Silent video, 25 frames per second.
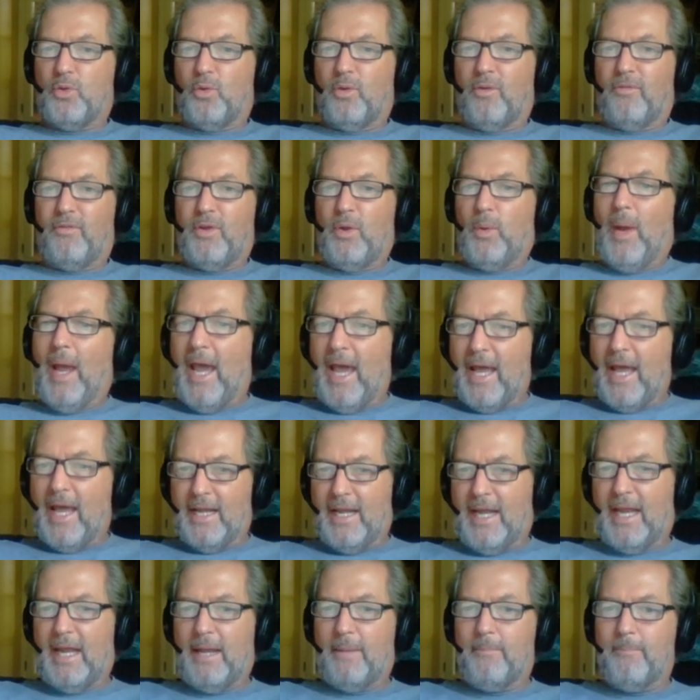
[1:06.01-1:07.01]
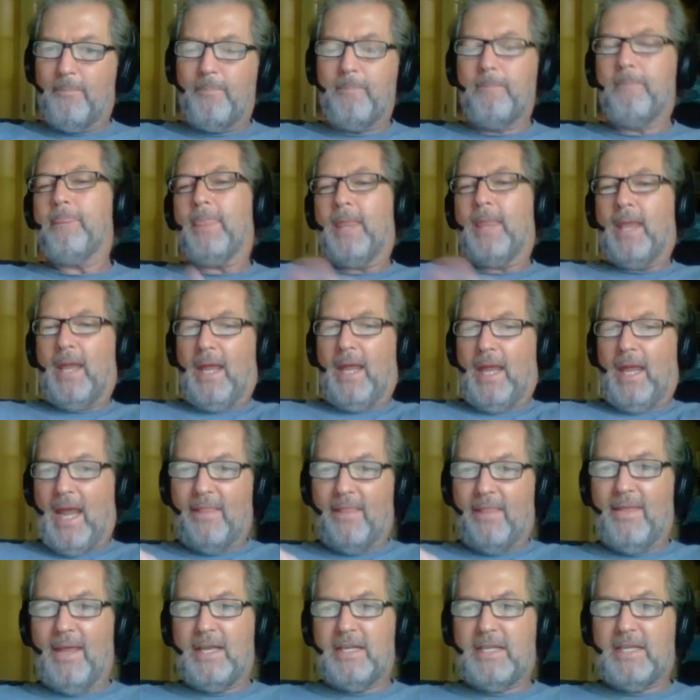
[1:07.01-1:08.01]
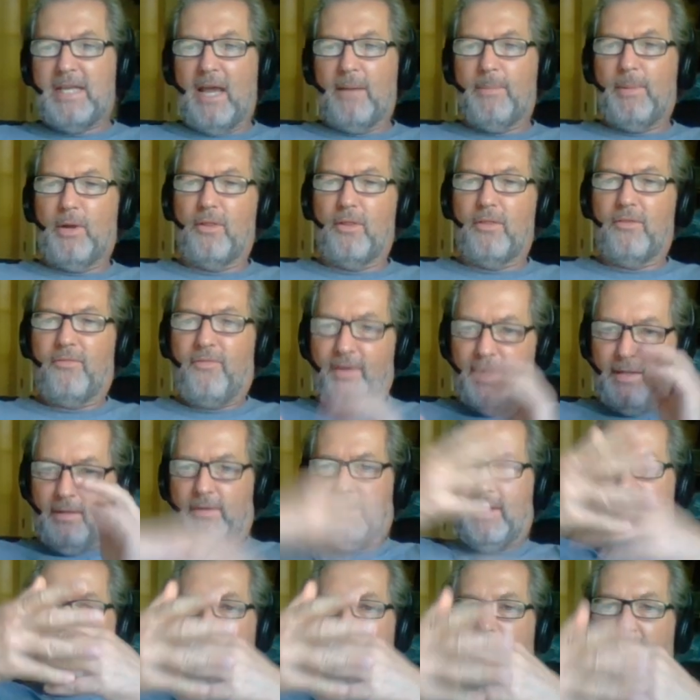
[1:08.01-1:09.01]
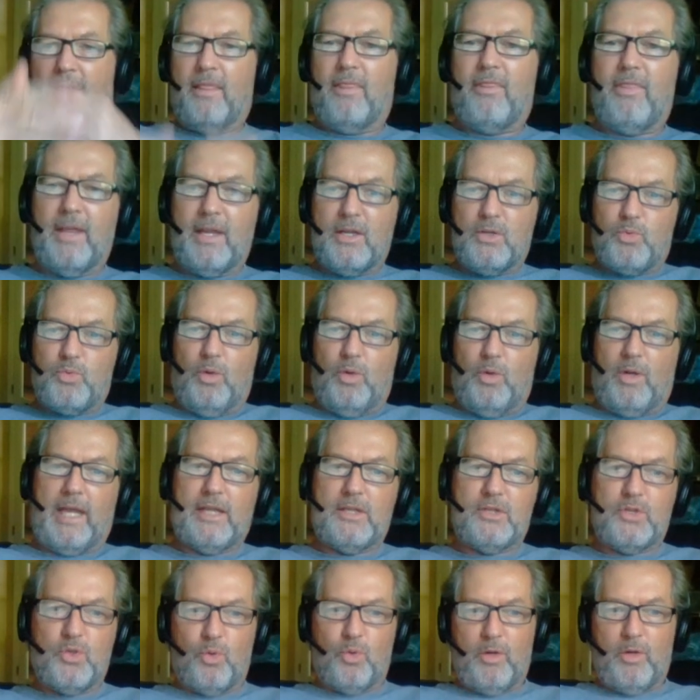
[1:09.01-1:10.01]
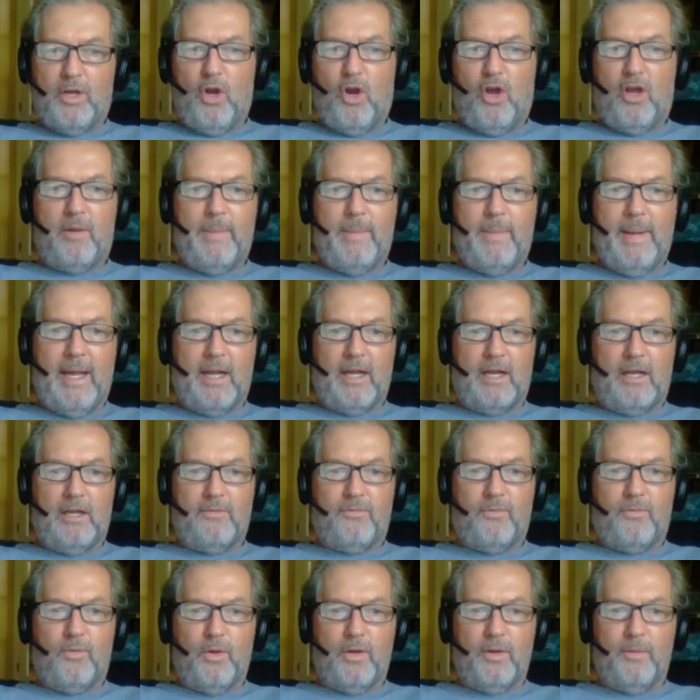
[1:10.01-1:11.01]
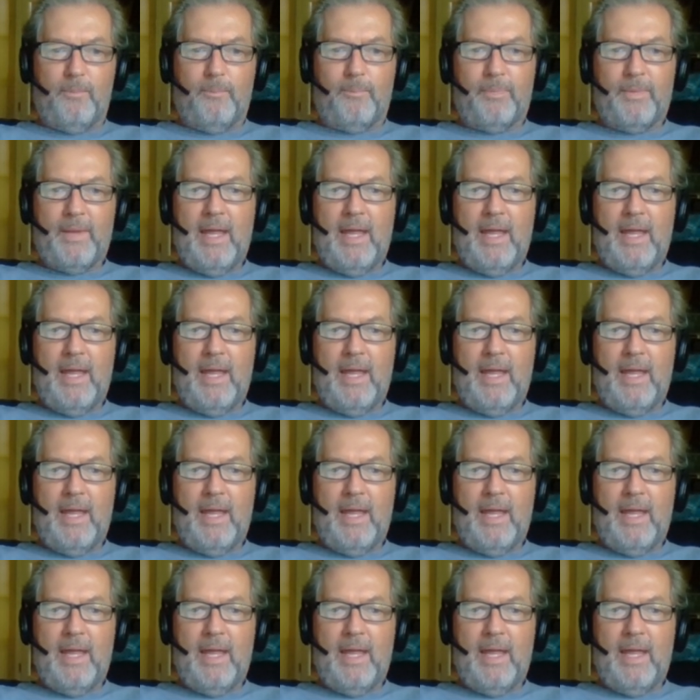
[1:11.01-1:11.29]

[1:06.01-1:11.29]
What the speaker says: So if you add a name and then tab out of the field, things will get sorted automatically for you.